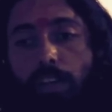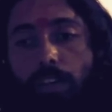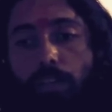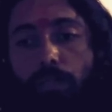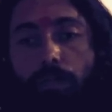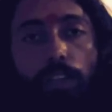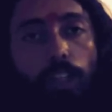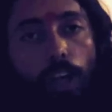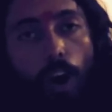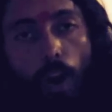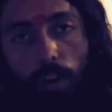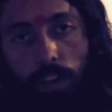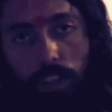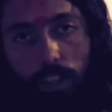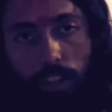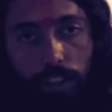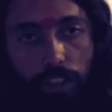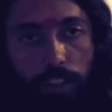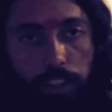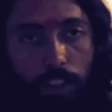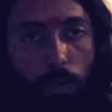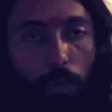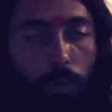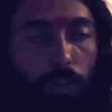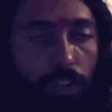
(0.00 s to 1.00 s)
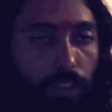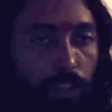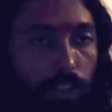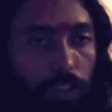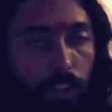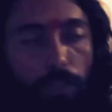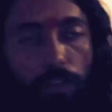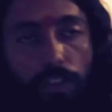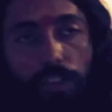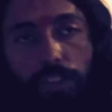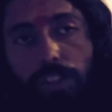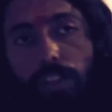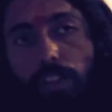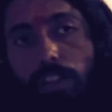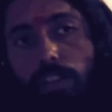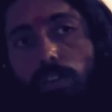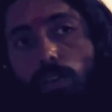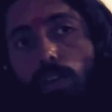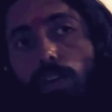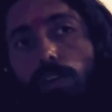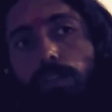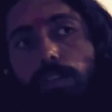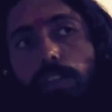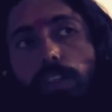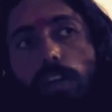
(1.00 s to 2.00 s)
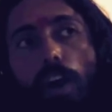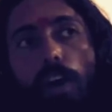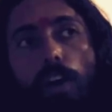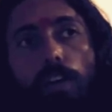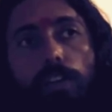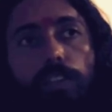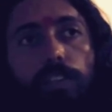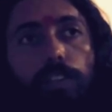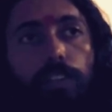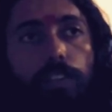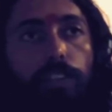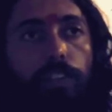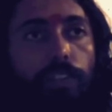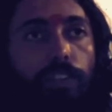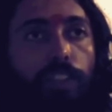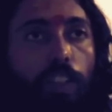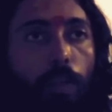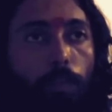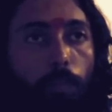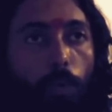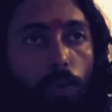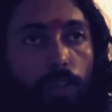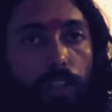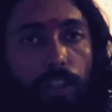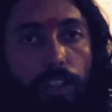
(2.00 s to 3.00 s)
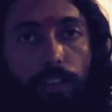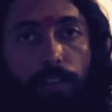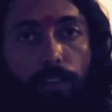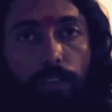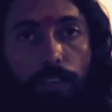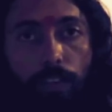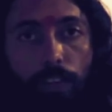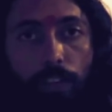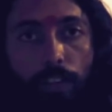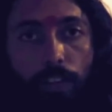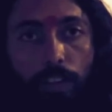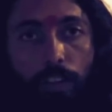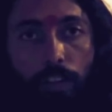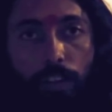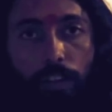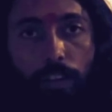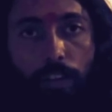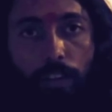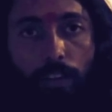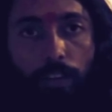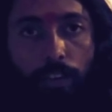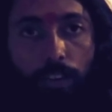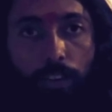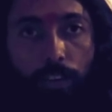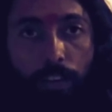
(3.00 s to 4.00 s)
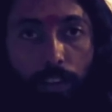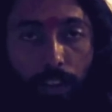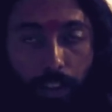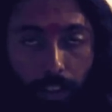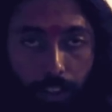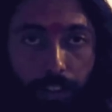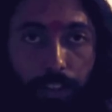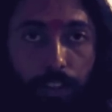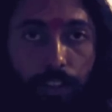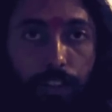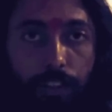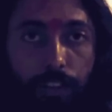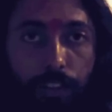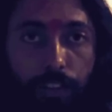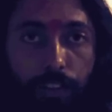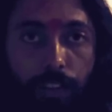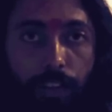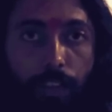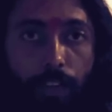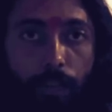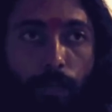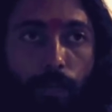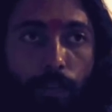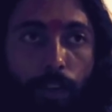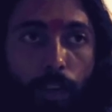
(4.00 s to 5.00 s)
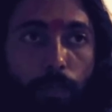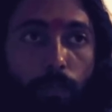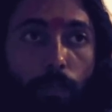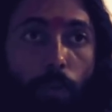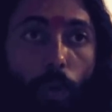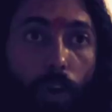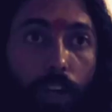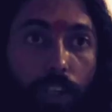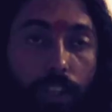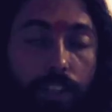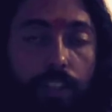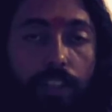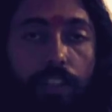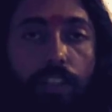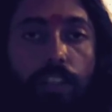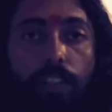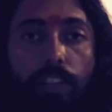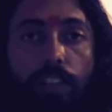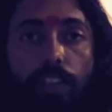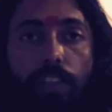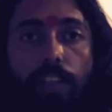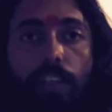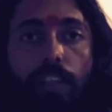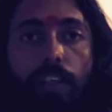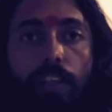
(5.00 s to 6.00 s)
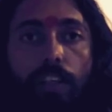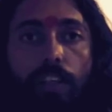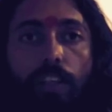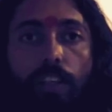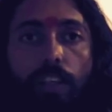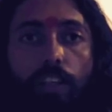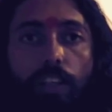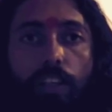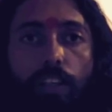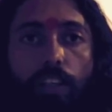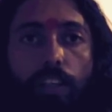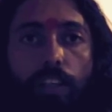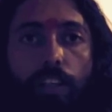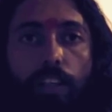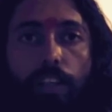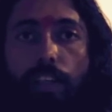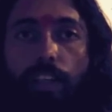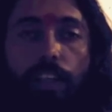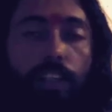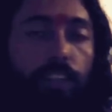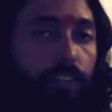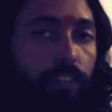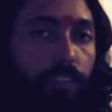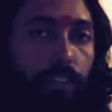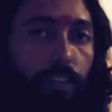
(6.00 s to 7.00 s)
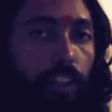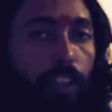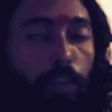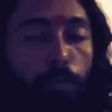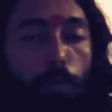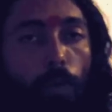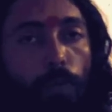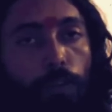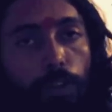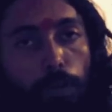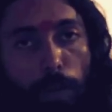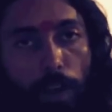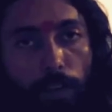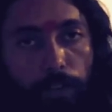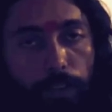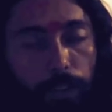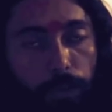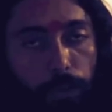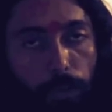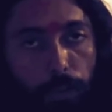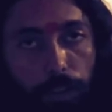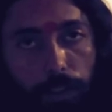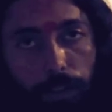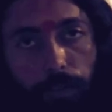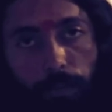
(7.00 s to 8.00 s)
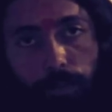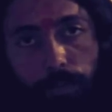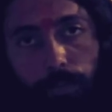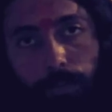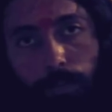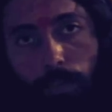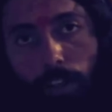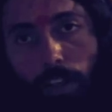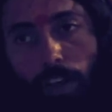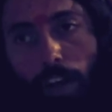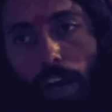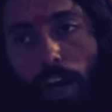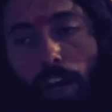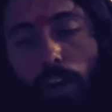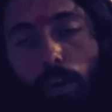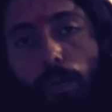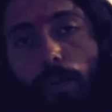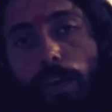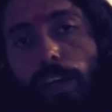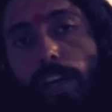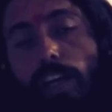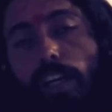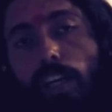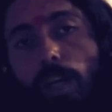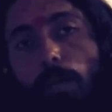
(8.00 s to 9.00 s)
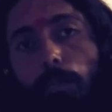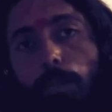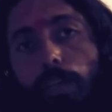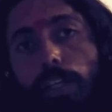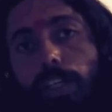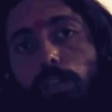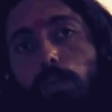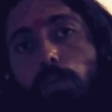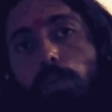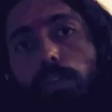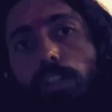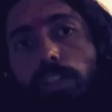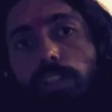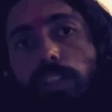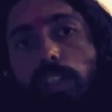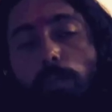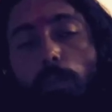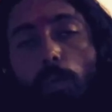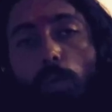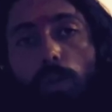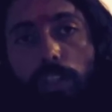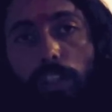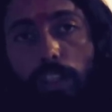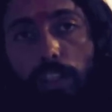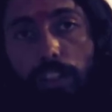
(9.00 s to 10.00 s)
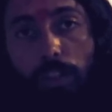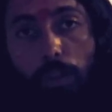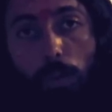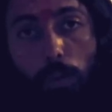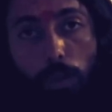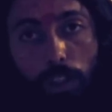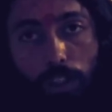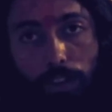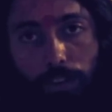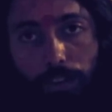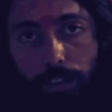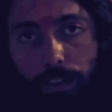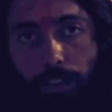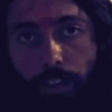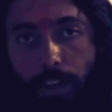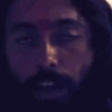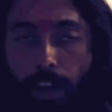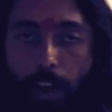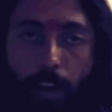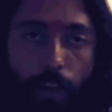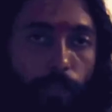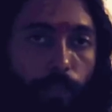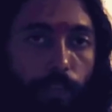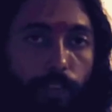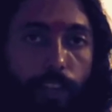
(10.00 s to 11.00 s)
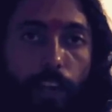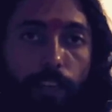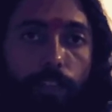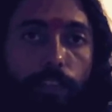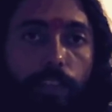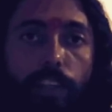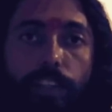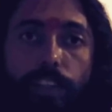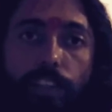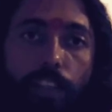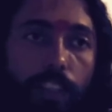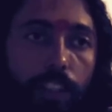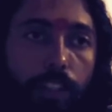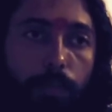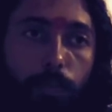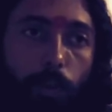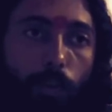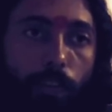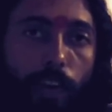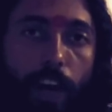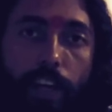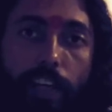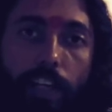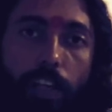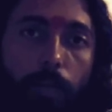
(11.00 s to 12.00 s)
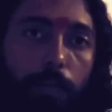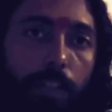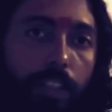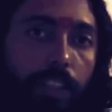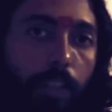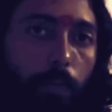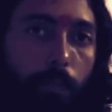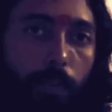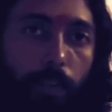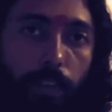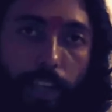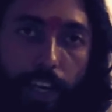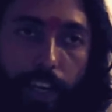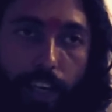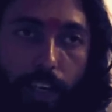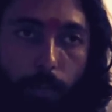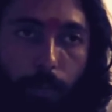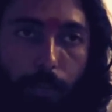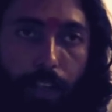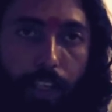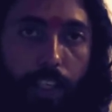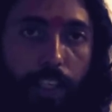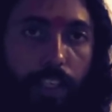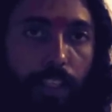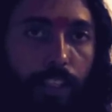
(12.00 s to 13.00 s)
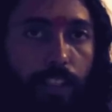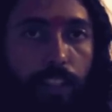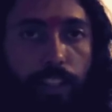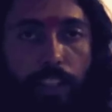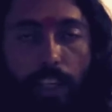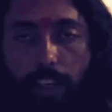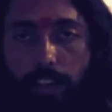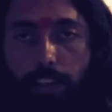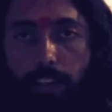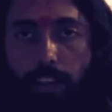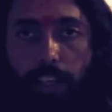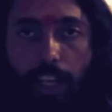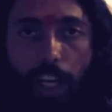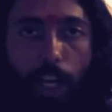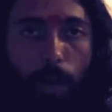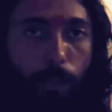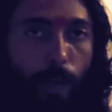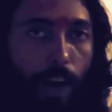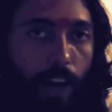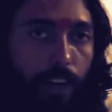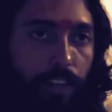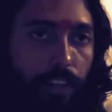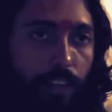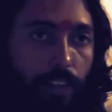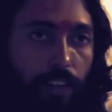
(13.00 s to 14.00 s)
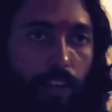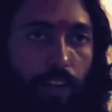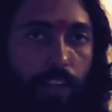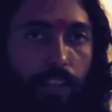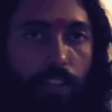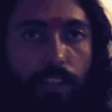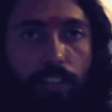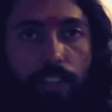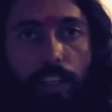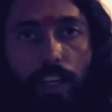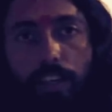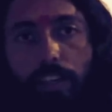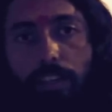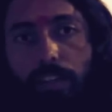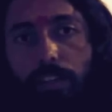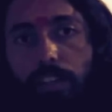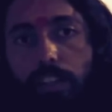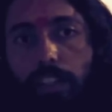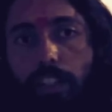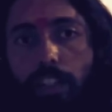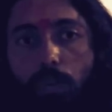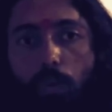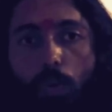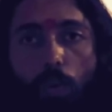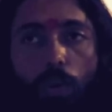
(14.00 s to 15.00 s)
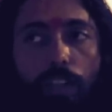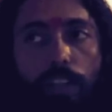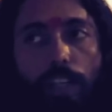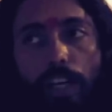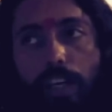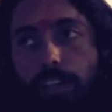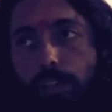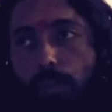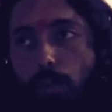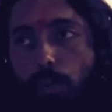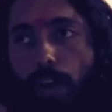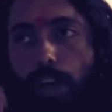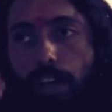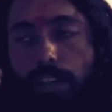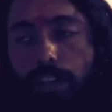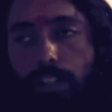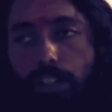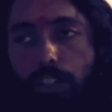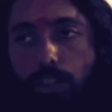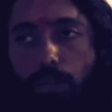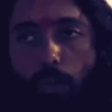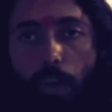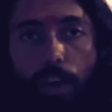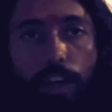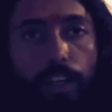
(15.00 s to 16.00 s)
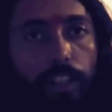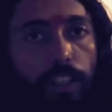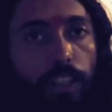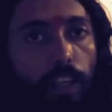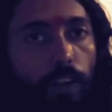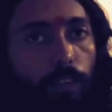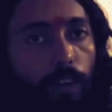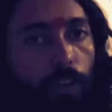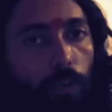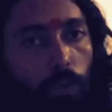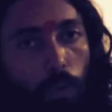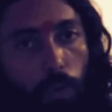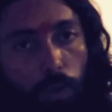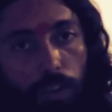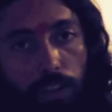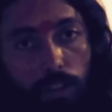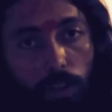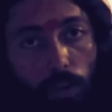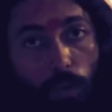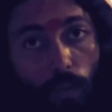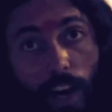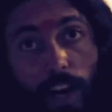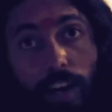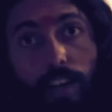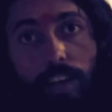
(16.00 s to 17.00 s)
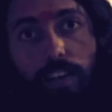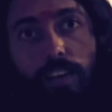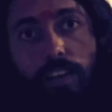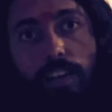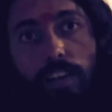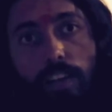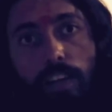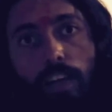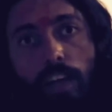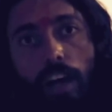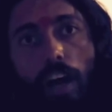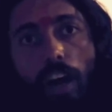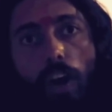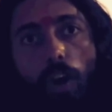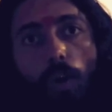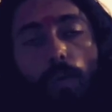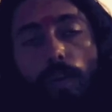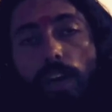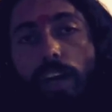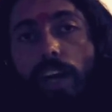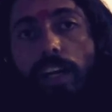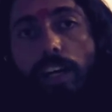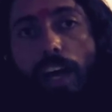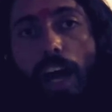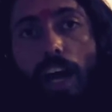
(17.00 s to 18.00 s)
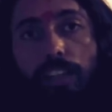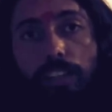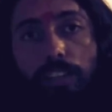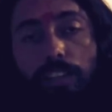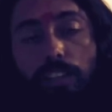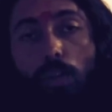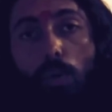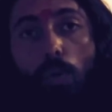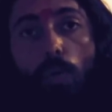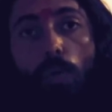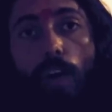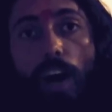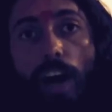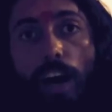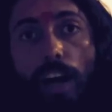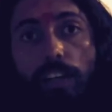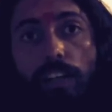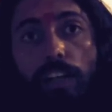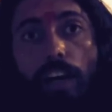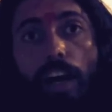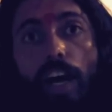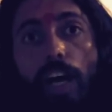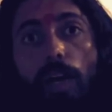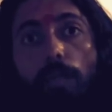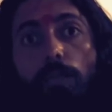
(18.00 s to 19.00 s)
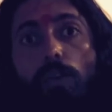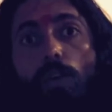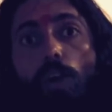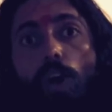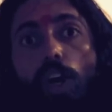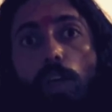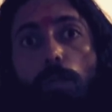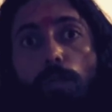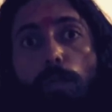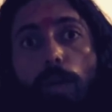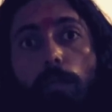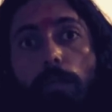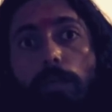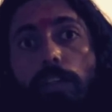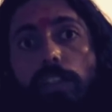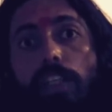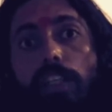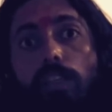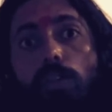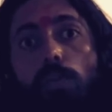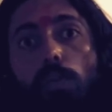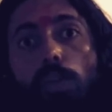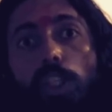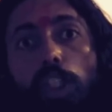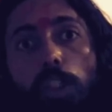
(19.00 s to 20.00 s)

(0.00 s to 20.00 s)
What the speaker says: without listening to the situation or without supporting its policy, it removed my videos. And when I complained to the support executive, then they just provided me some random links and the help articles, and they told that you are just violating our rules. While when I asked what I am not permitted to